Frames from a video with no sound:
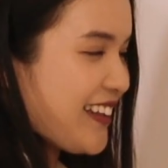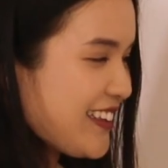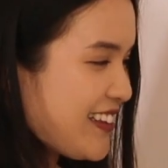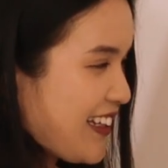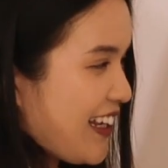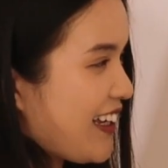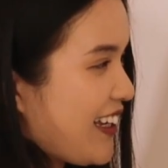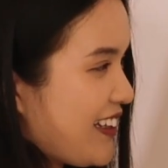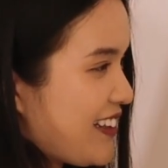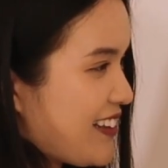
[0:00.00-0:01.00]
This
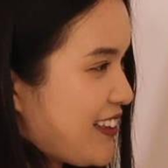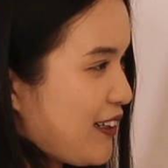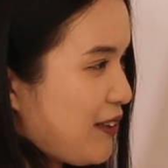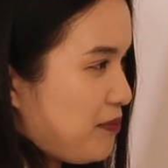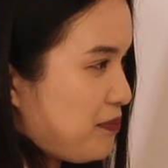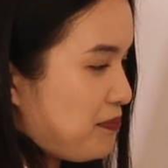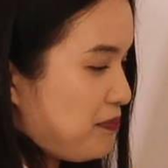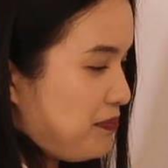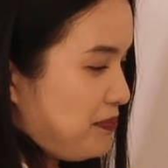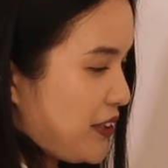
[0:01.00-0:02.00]
is uh,
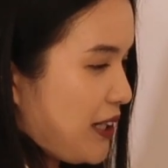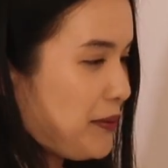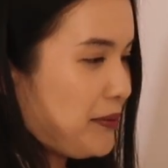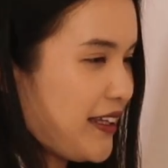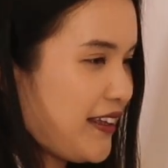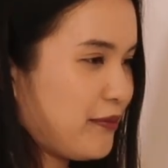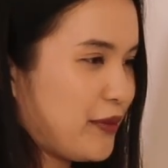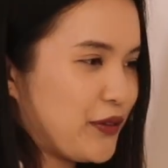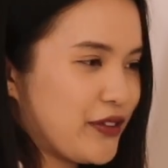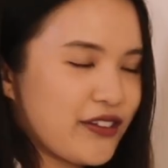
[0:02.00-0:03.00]
probably the
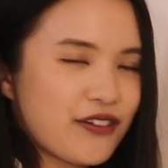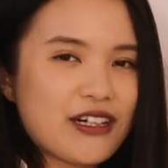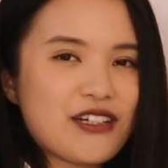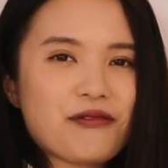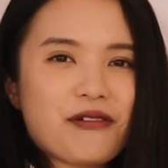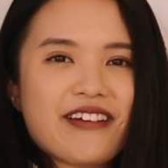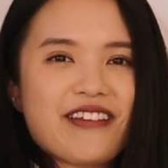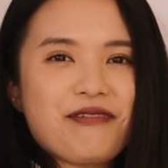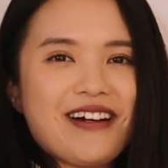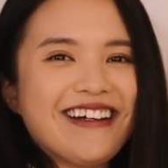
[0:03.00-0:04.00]
most
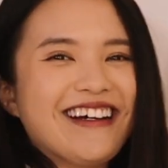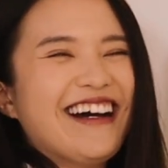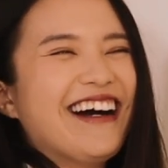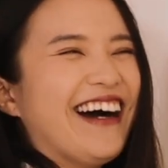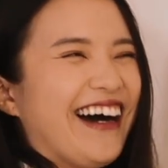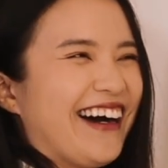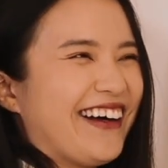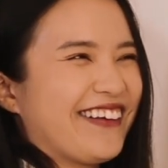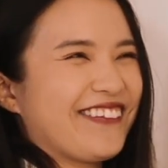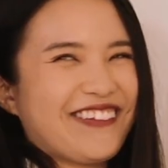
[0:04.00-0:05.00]
cringe-worthy one
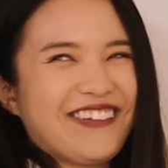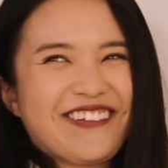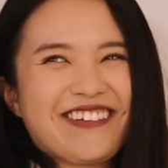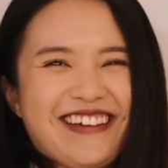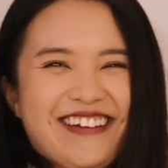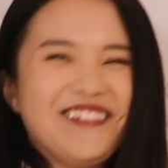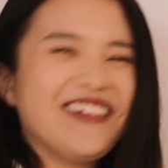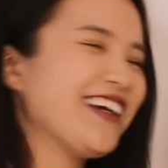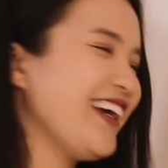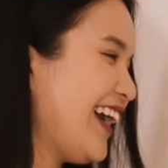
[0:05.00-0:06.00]
out of all of them.
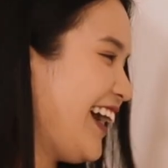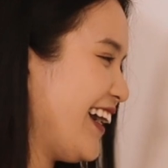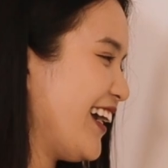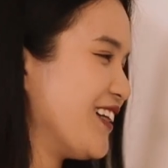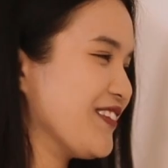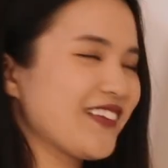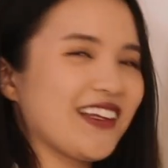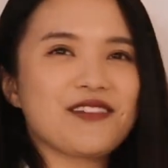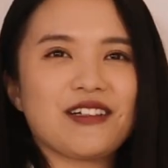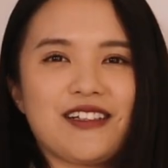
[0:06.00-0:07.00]
Um,
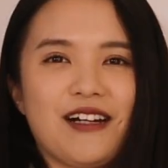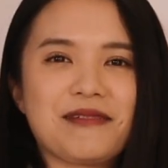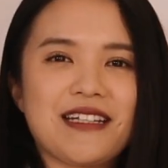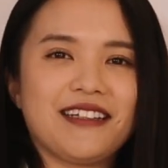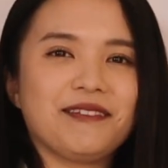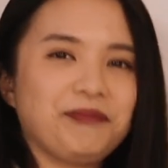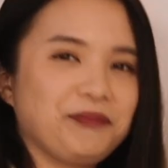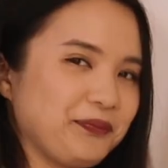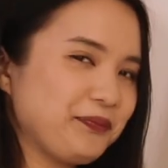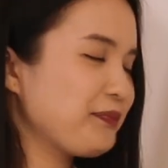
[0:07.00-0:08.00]
that's what Tom said.
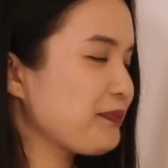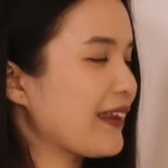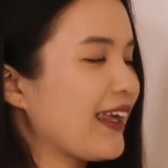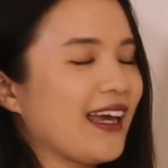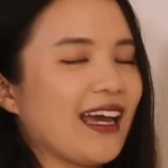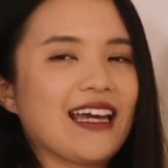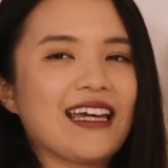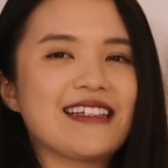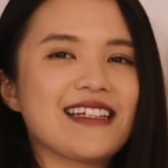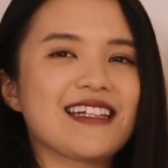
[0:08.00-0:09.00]

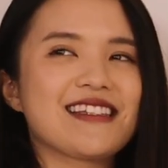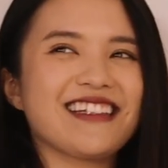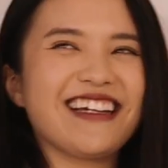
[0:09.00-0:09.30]
He said it's...